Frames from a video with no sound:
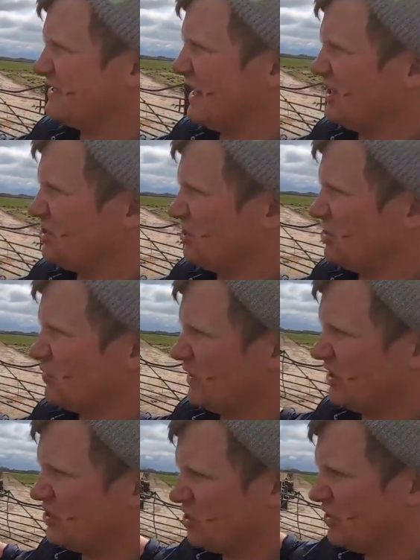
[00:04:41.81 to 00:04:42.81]
stations.
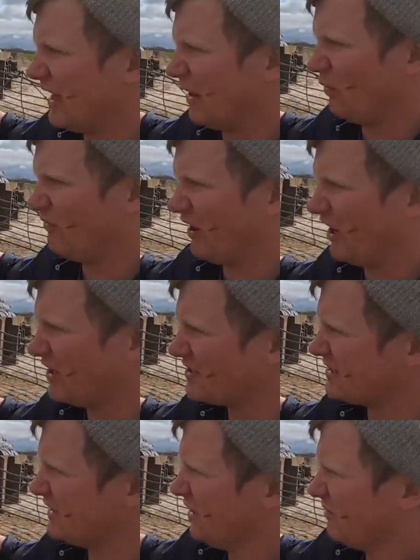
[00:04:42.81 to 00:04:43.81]
We can do that with ours,